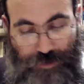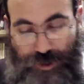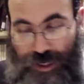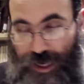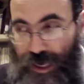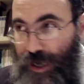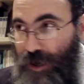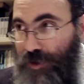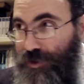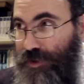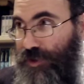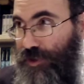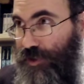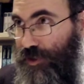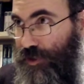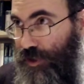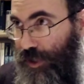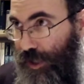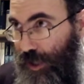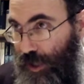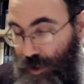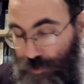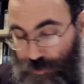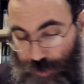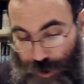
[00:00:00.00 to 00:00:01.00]
how did the
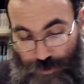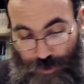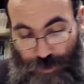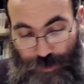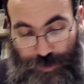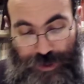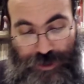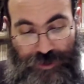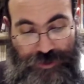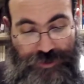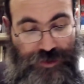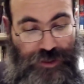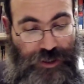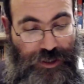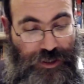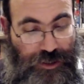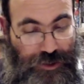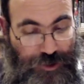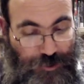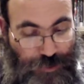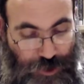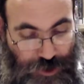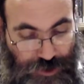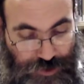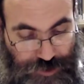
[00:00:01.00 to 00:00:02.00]
Kelim come about?
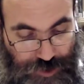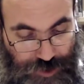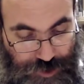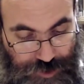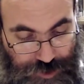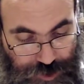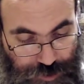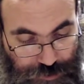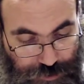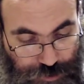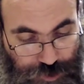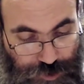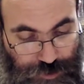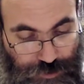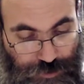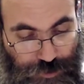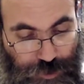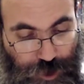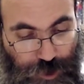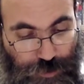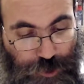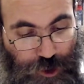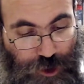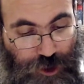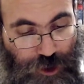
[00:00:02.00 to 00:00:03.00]
It's because of the Tzimtzum.
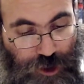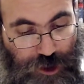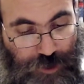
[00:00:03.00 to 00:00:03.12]
So